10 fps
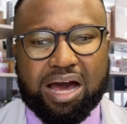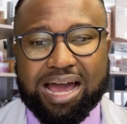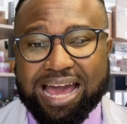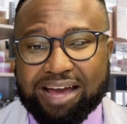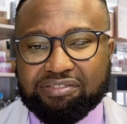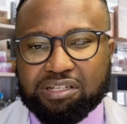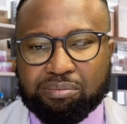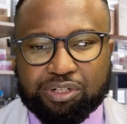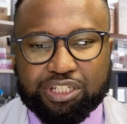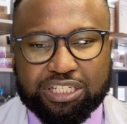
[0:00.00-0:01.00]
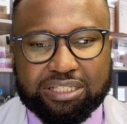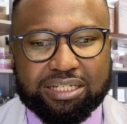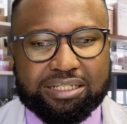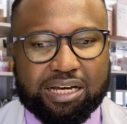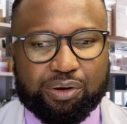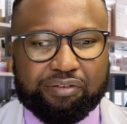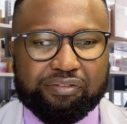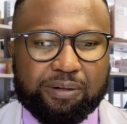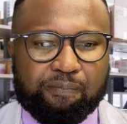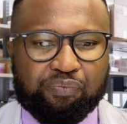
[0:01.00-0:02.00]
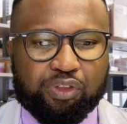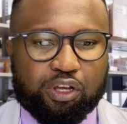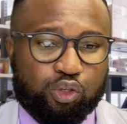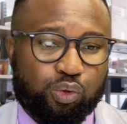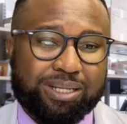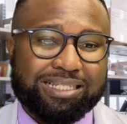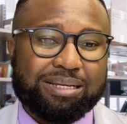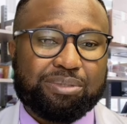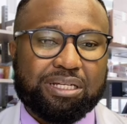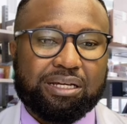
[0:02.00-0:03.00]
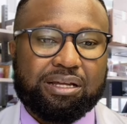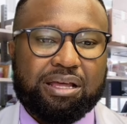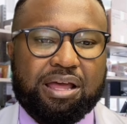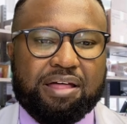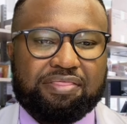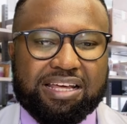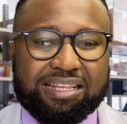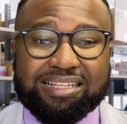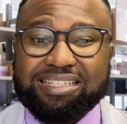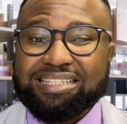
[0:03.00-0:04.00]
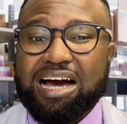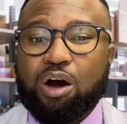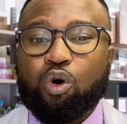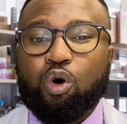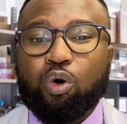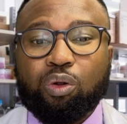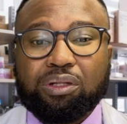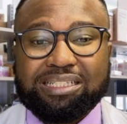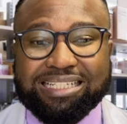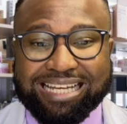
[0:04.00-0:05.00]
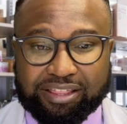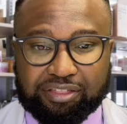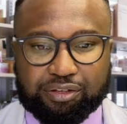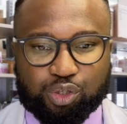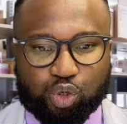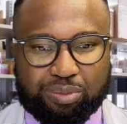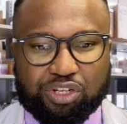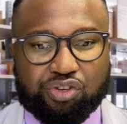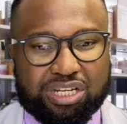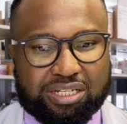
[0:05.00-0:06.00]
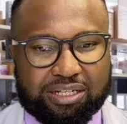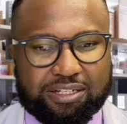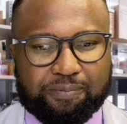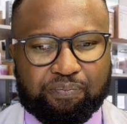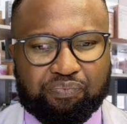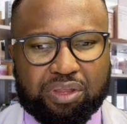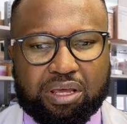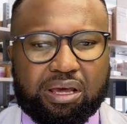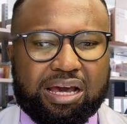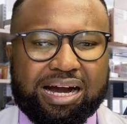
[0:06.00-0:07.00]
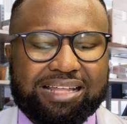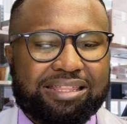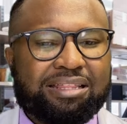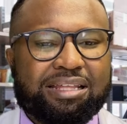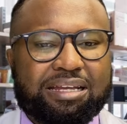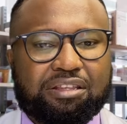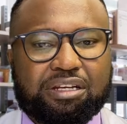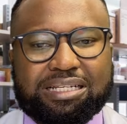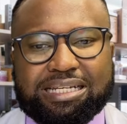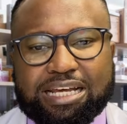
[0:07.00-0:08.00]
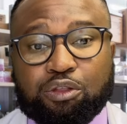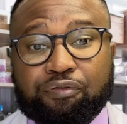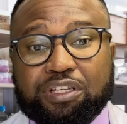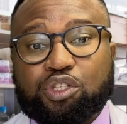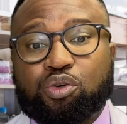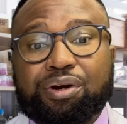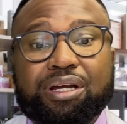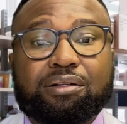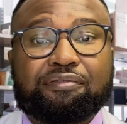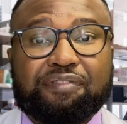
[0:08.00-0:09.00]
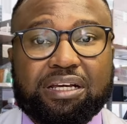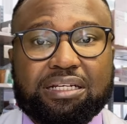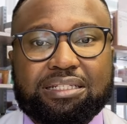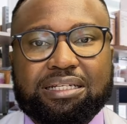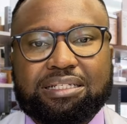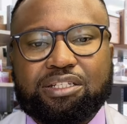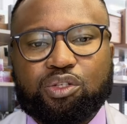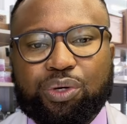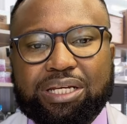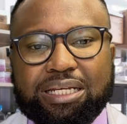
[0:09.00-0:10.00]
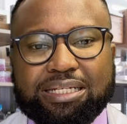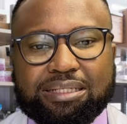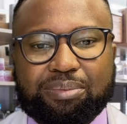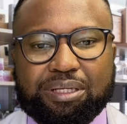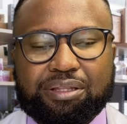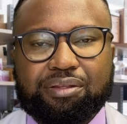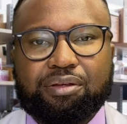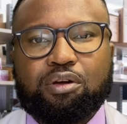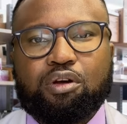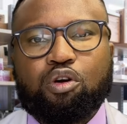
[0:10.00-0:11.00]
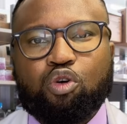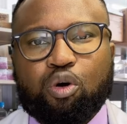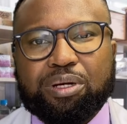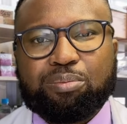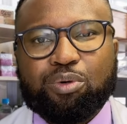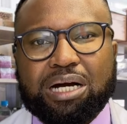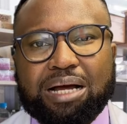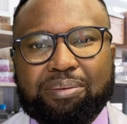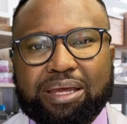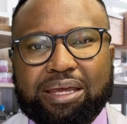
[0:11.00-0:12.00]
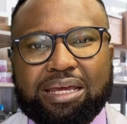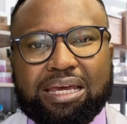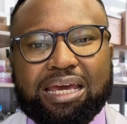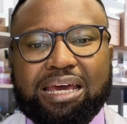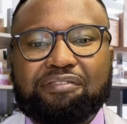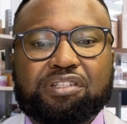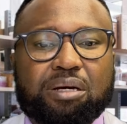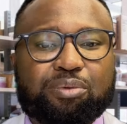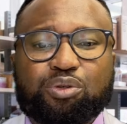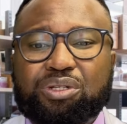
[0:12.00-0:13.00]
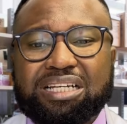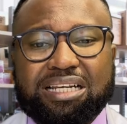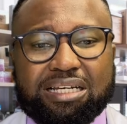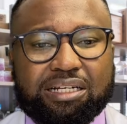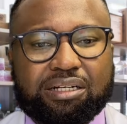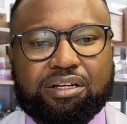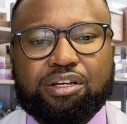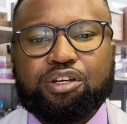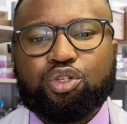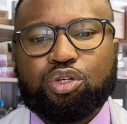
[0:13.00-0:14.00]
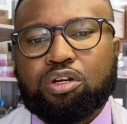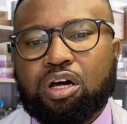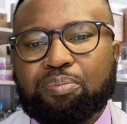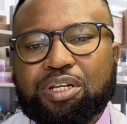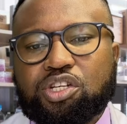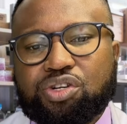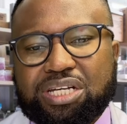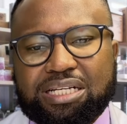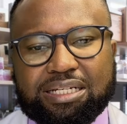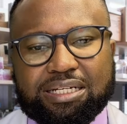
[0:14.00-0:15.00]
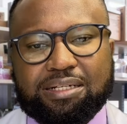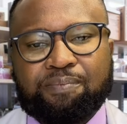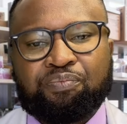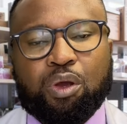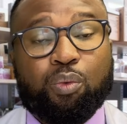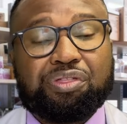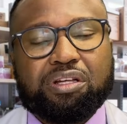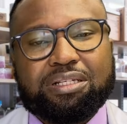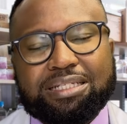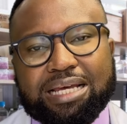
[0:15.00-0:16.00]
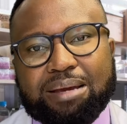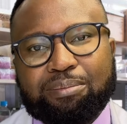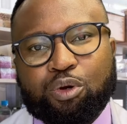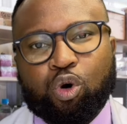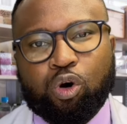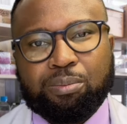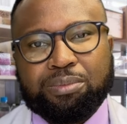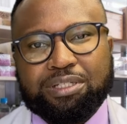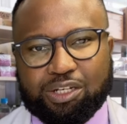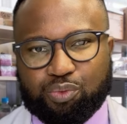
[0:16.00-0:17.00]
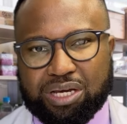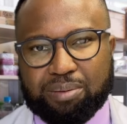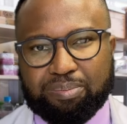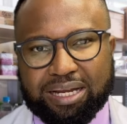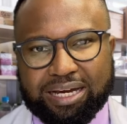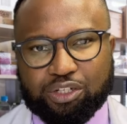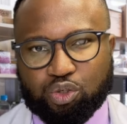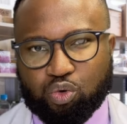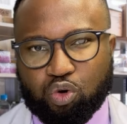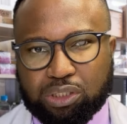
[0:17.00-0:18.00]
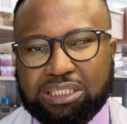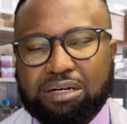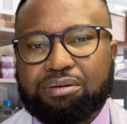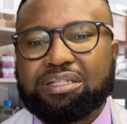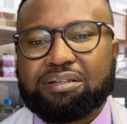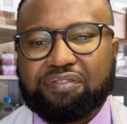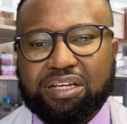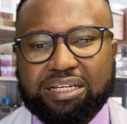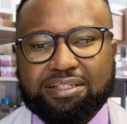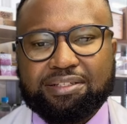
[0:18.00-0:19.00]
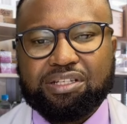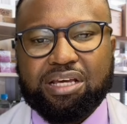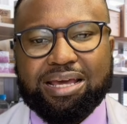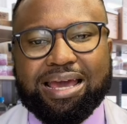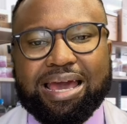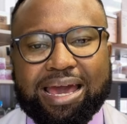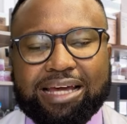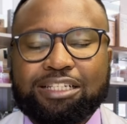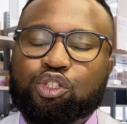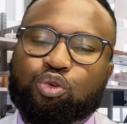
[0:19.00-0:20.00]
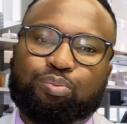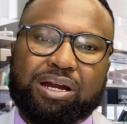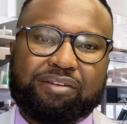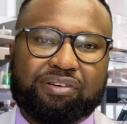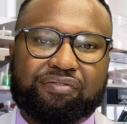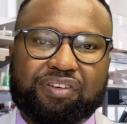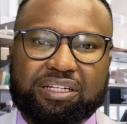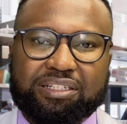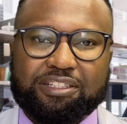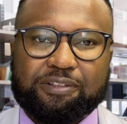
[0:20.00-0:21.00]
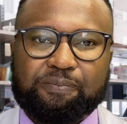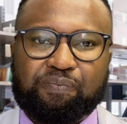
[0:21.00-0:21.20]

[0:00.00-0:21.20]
I have some resistance, however, to accepting that this is how all death should be treated. I think that the death of historical figures such as Queen Elizabeth, Robert Mugabe, F.W. de Klerk should not be treated with the same norms that we apply to ordinary civilians and to private figures.